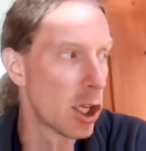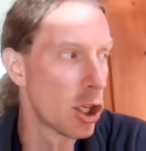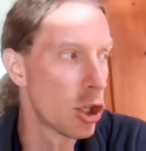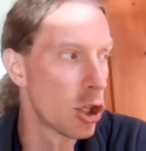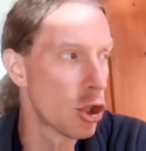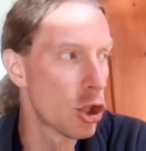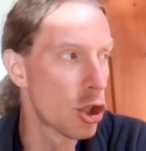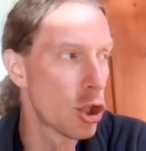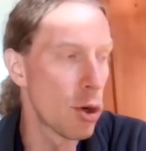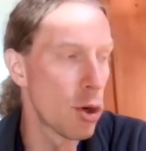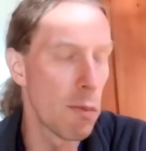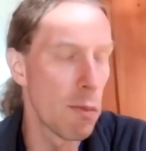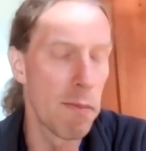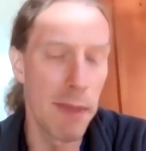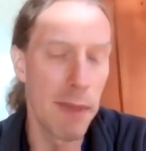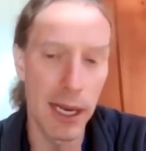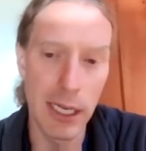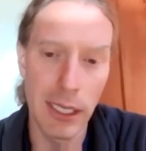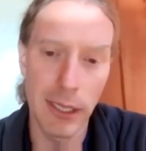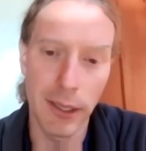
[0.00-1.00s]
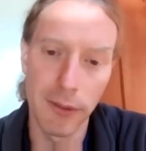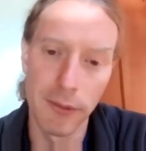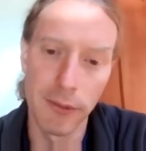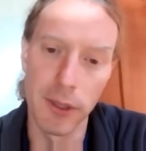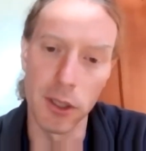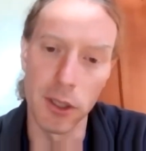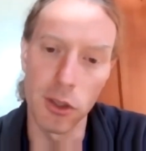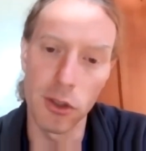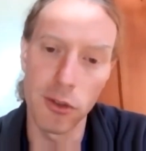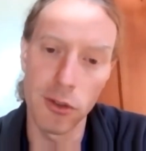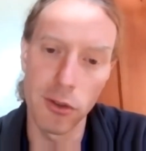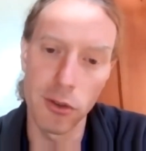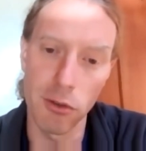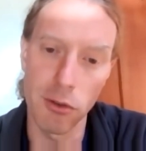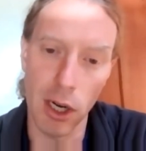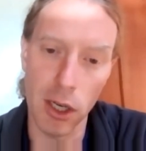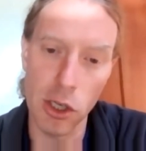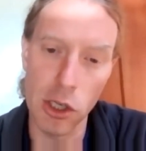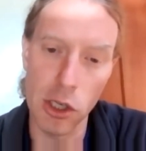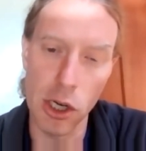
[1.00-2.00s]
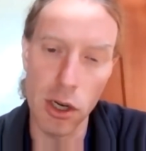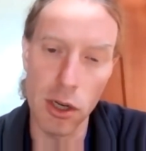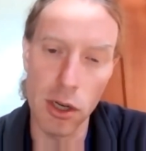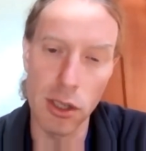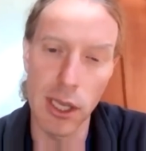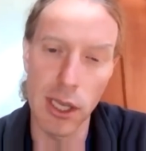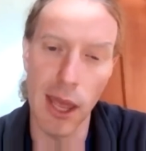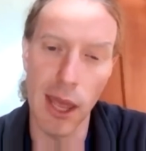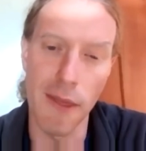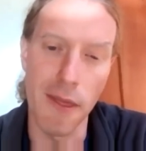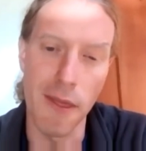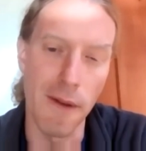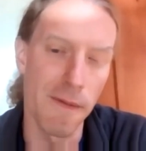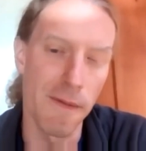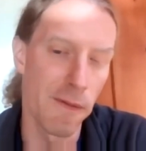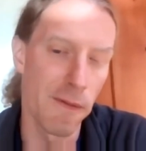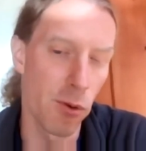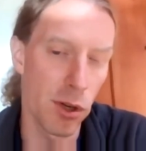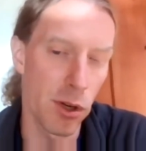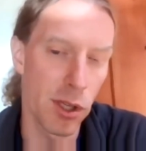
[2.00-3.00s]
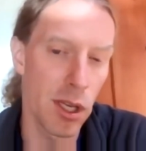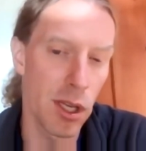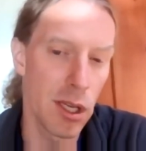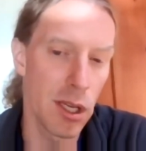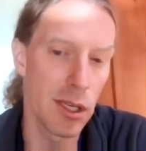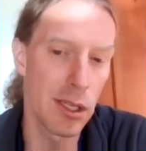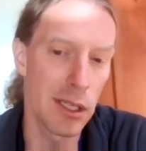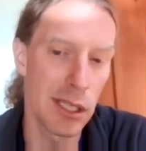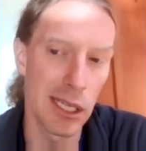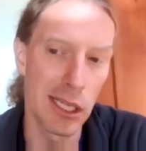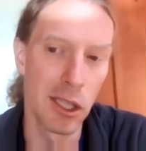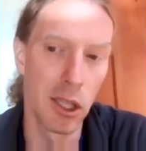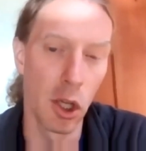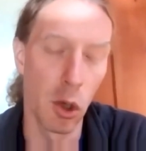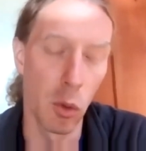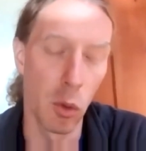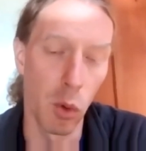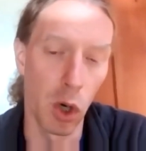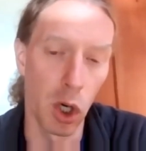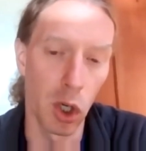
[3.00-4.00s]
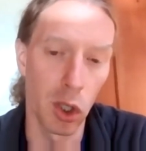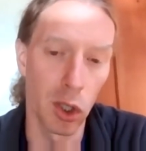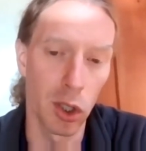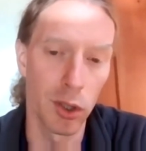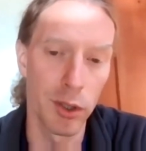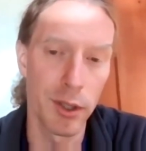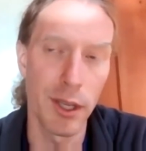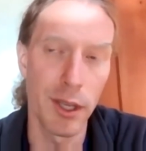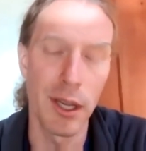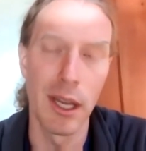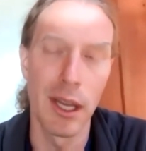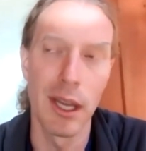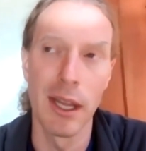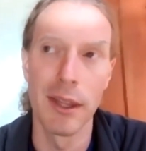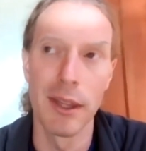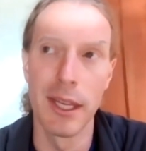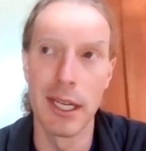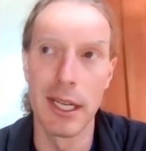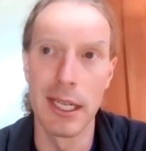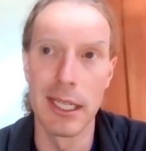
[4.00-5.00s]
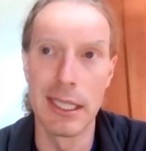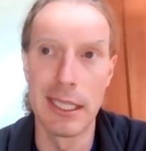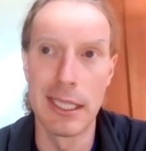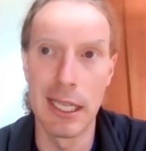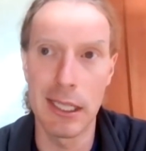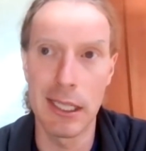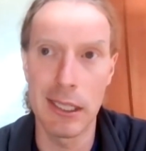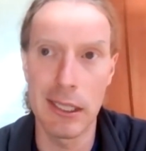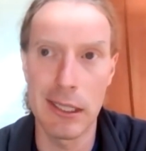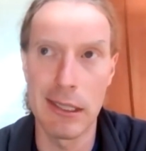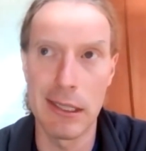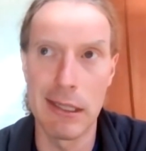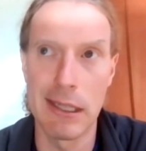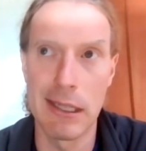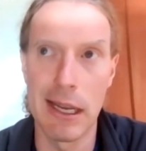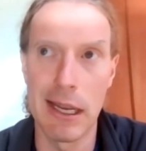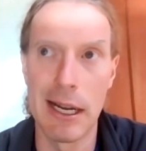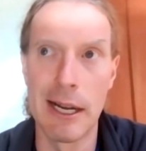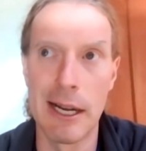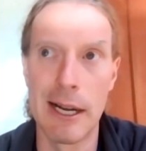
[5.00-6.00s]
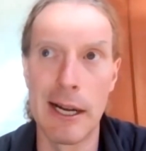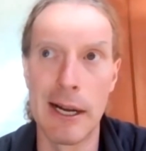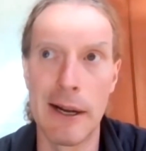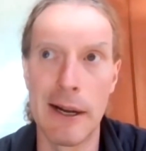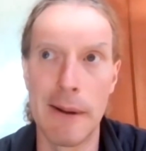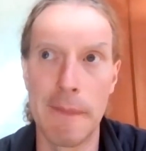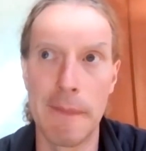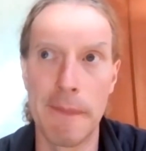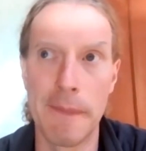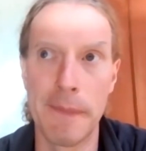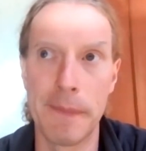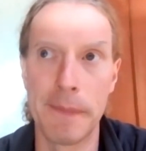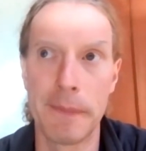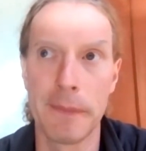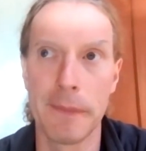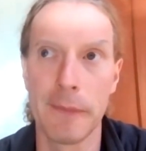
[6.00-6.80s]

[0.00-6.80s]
so many of the structures and the forces in the world that exist um,